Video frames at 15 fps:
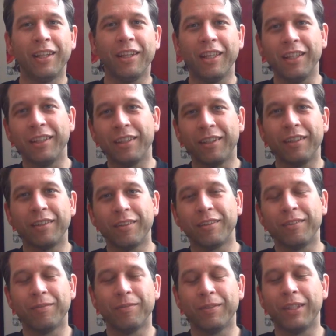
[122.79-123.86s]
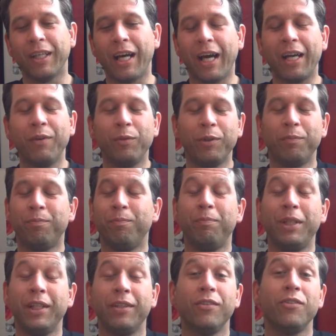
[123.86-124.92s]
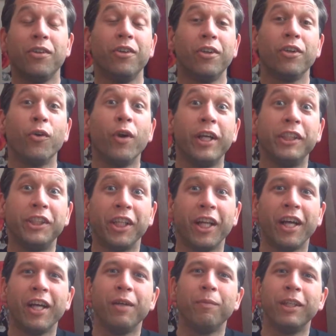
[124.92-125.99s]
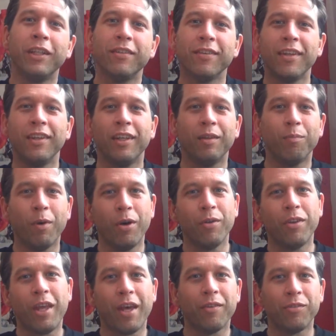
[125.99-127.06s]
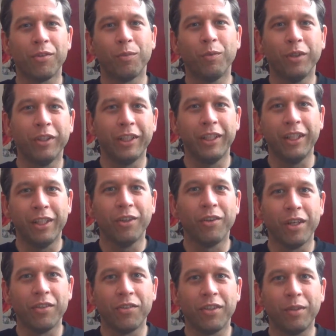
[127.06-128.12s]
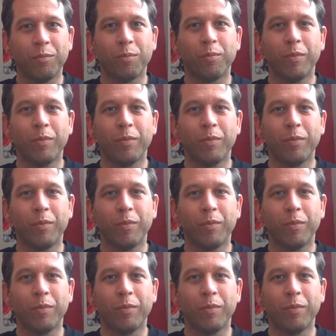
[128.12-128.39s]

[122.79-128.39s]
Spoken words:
think I would be considered a gray Jedi because I think both have some really interesting